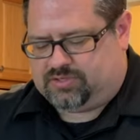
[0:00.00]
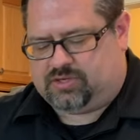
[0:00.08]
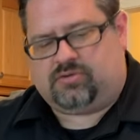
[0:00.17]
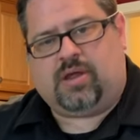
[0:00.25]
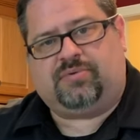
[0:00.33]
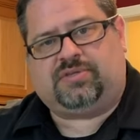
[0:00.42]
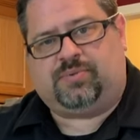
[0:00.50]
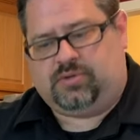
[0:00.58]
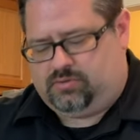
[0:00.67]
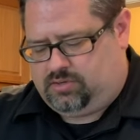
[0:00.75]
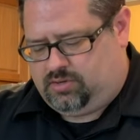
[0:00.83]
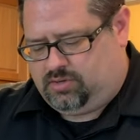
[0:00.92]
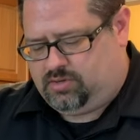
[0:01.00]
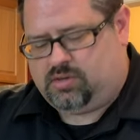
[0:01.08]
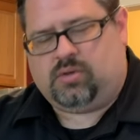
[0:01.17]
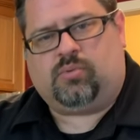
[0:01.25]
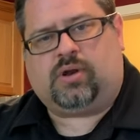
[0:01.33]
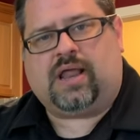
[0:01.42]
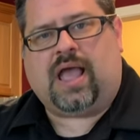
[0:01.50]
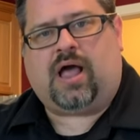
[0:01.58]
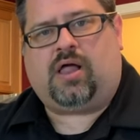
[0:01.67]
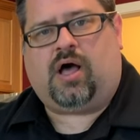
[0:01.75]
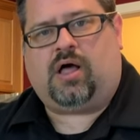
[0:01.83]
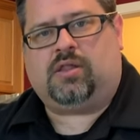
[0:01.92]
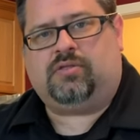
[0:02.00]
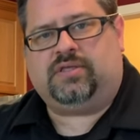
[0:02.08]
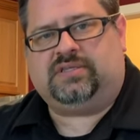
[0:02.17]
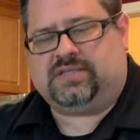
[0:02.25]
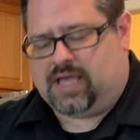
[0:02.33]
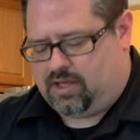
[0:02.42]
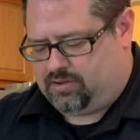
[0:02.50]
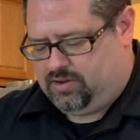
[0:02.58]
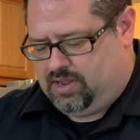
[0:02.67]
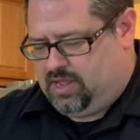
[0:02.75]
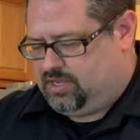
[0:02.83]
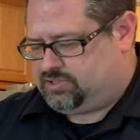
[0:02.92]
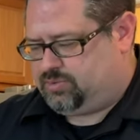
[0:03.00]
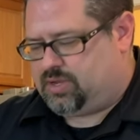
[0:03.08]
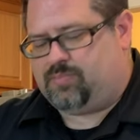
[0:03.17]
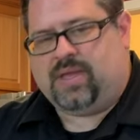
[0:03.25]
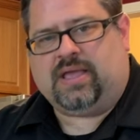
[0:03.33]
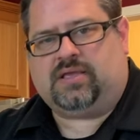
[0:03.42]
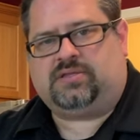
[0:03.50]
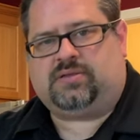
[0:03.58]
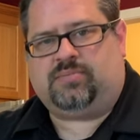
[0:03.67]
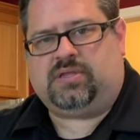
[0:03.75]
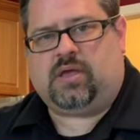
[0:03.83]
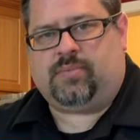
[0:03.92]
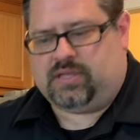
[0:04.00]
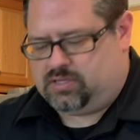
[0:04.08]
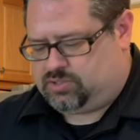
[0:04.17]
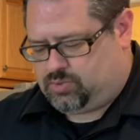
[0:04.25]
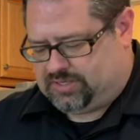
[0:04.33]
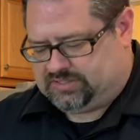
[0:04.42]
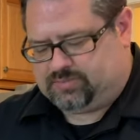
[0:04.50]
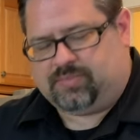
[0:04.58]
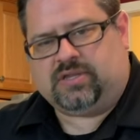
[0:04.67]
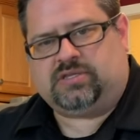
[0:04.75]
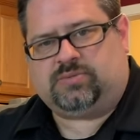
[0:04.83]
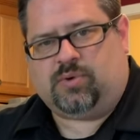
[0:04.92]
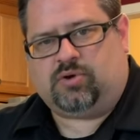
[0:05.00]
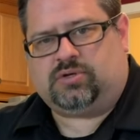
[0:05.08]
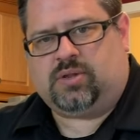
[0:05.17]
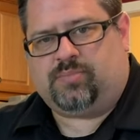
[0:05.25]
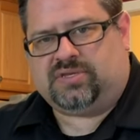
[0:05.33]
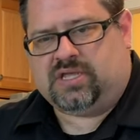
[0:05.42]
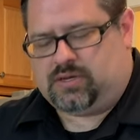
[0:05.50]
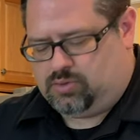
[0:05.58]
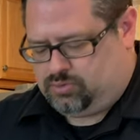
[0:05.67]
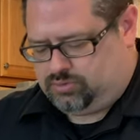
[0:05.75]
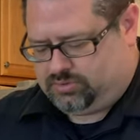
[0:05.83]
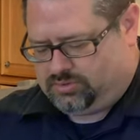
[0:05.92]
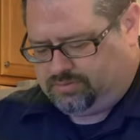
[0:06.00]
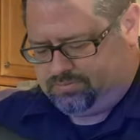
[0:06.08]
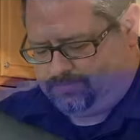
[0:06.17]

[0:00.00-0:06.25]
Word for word: we're just gonna grab a spoon and we're gonna hollow these out so we can make some yummy twice smoked potatoes.